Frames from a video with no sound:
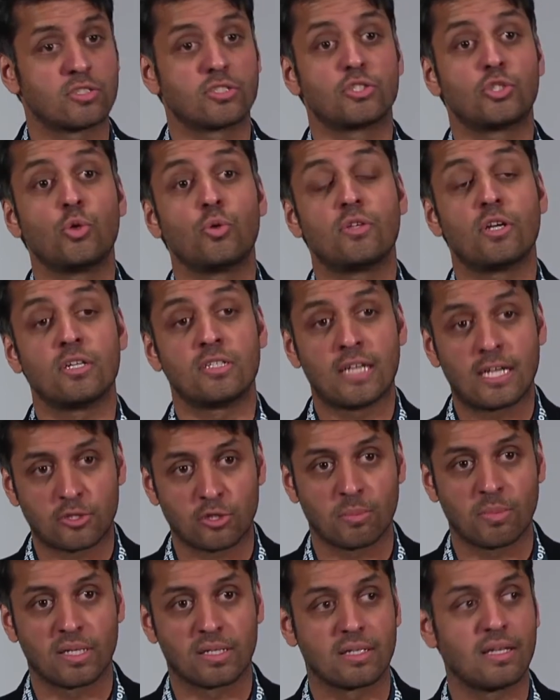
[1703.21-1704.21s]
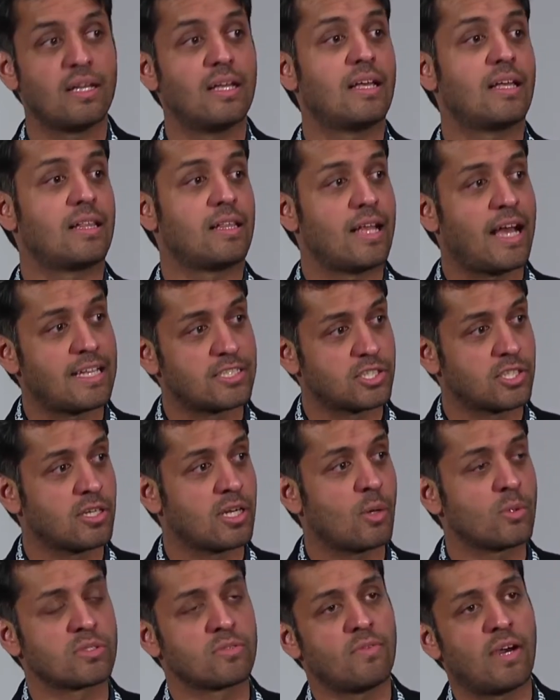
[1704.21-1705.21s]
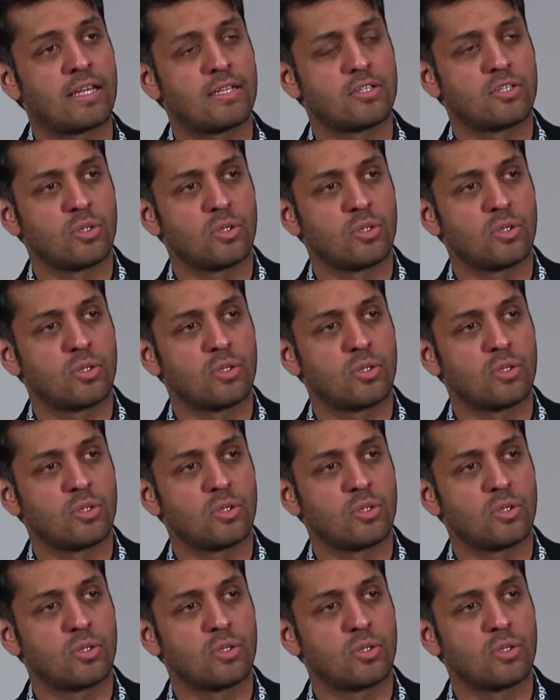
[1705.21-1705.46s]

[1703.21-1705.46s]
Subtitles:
to their detriment. Last year I was like